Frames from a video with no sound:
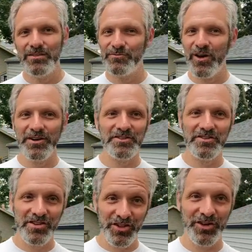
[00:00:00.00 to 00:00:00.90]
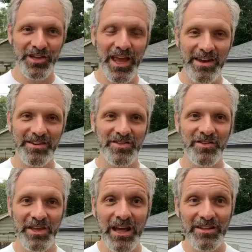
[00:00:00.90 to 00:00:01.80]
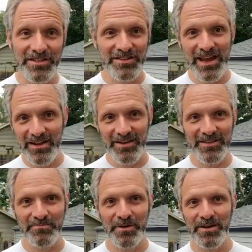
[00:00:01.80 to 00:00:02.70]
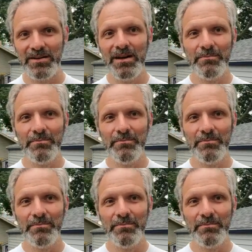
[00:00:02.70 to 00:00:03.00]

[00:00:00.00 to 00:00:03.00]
Rodgers clearly had issues. Yelich downed his beer.